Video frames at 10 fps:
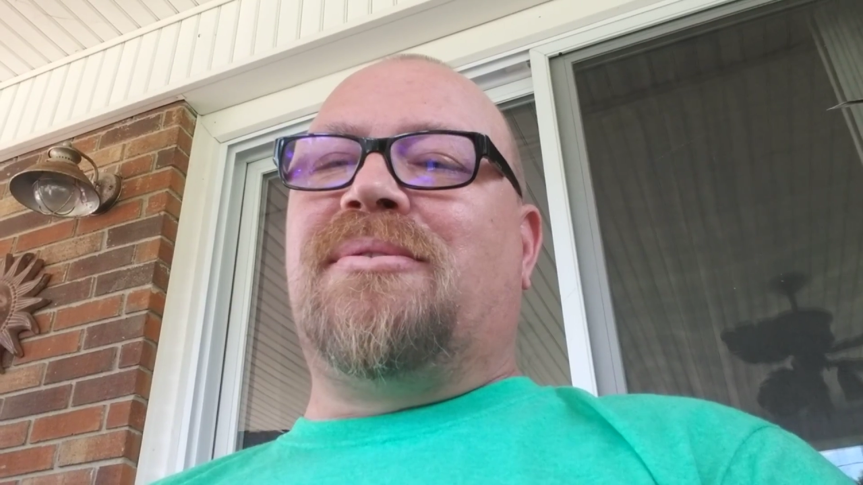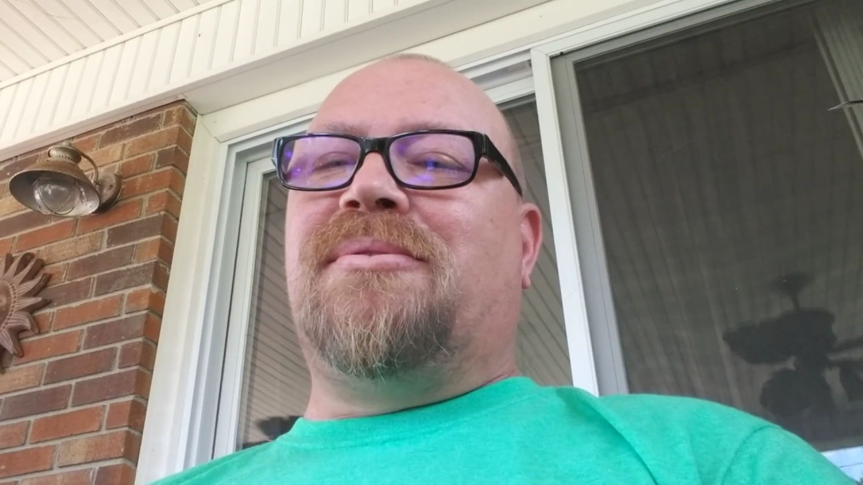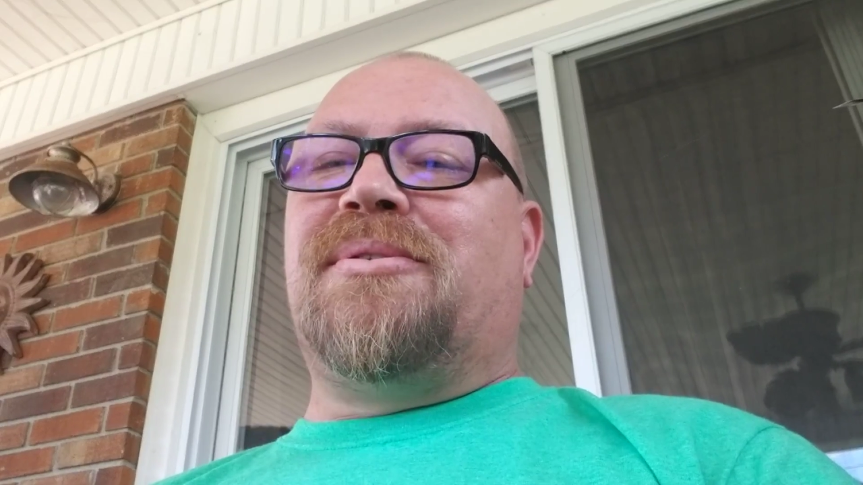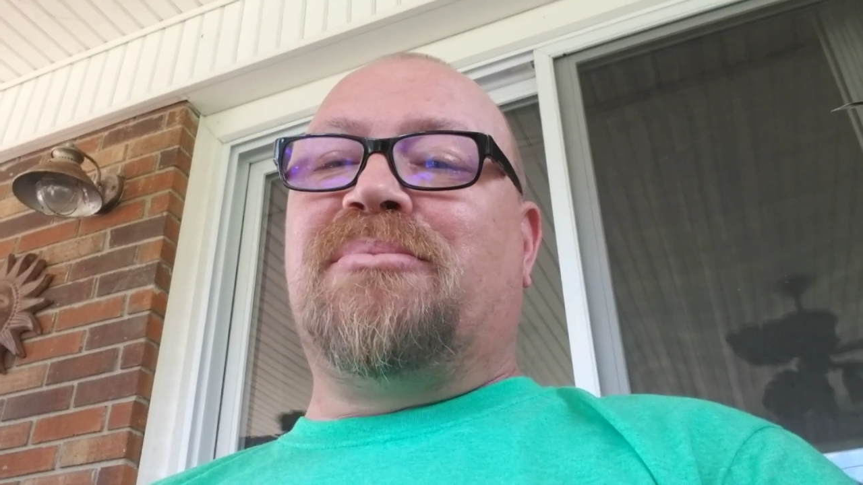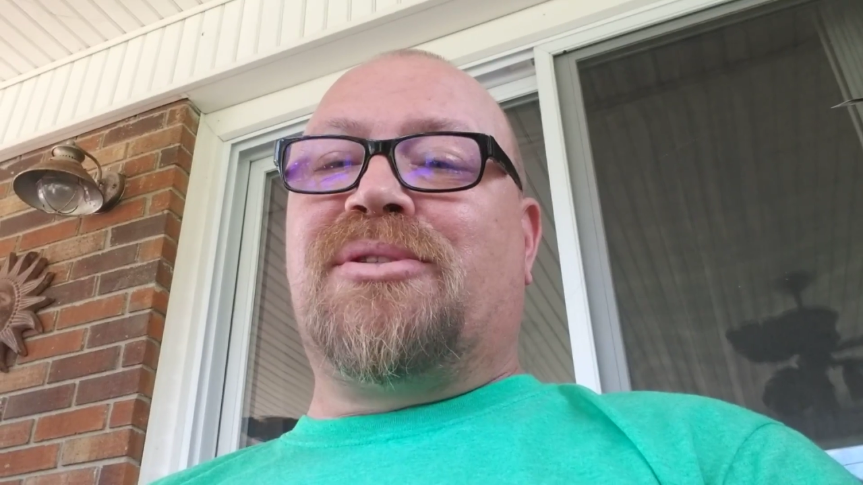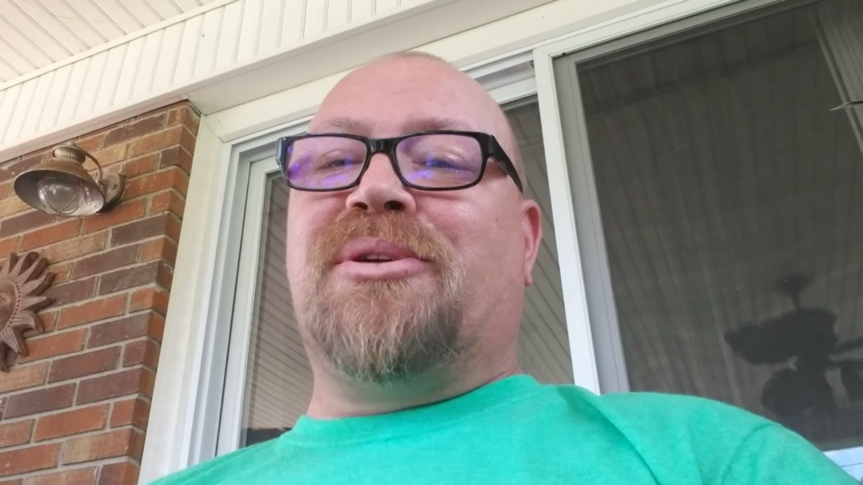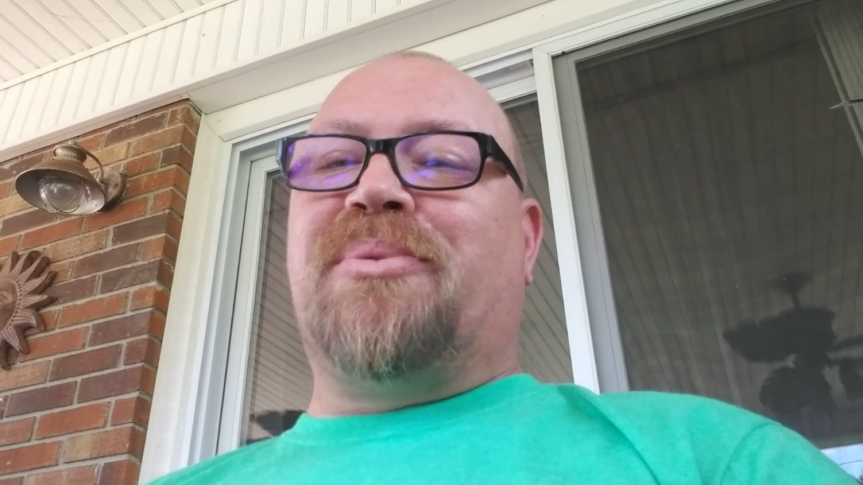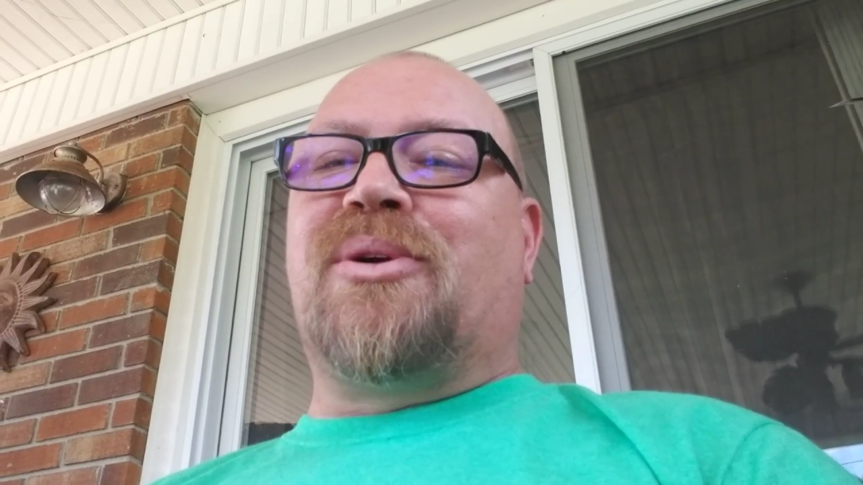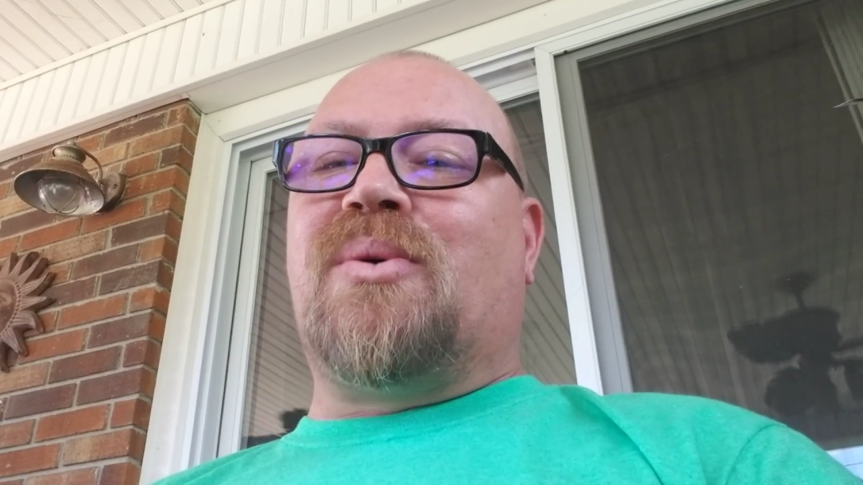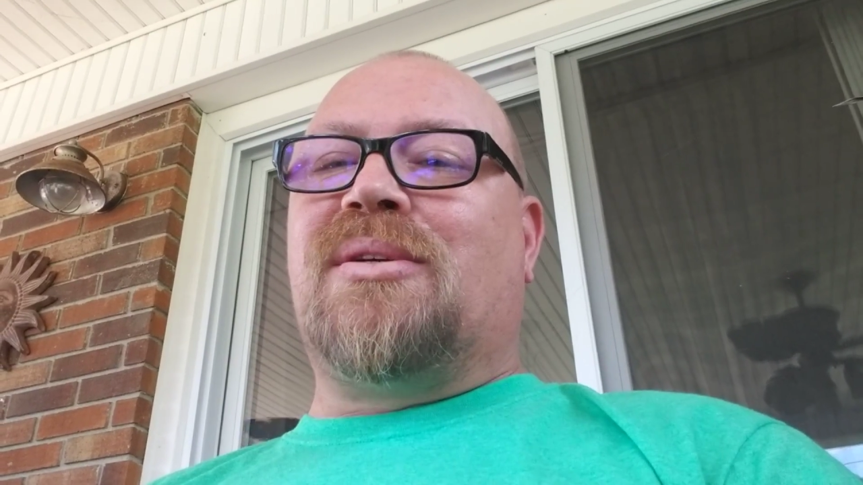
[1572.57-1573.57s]
some
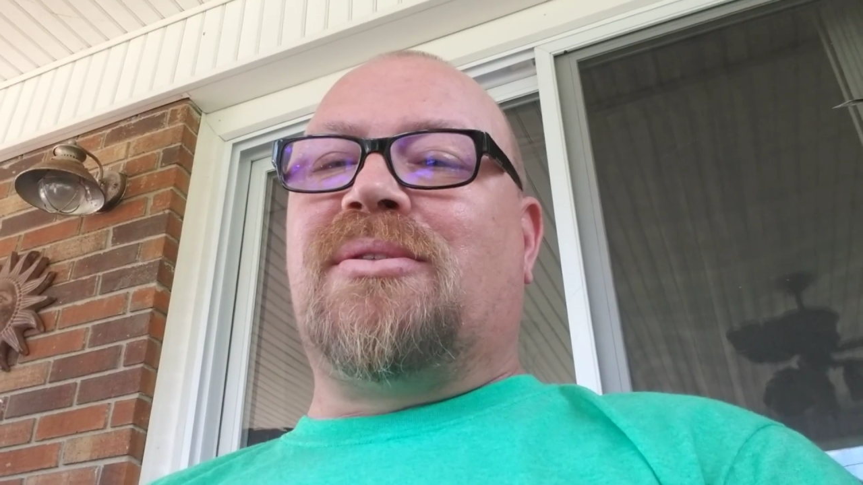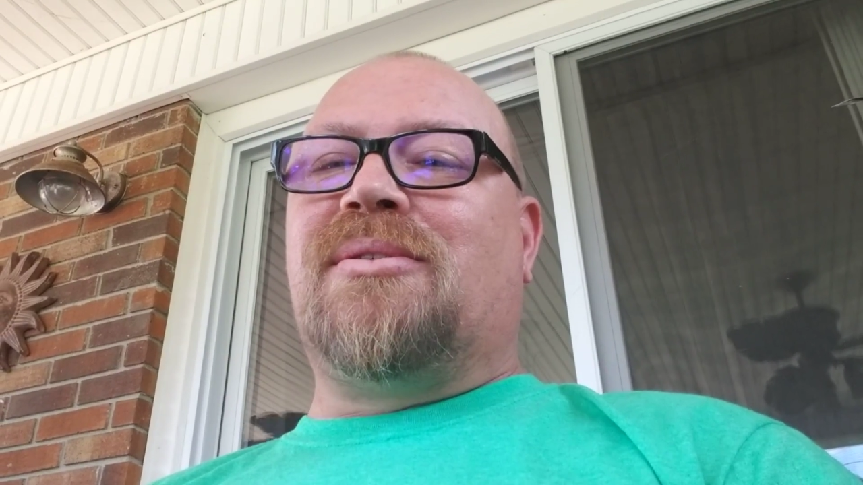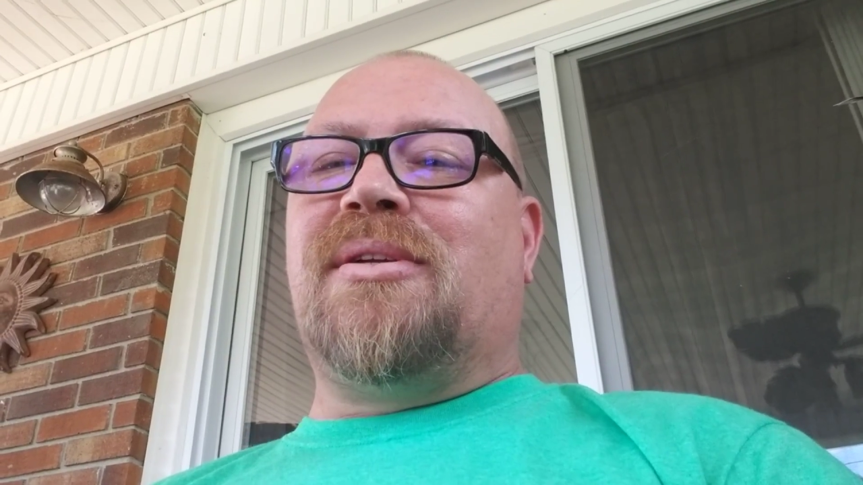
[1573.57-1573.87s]
stupid questions.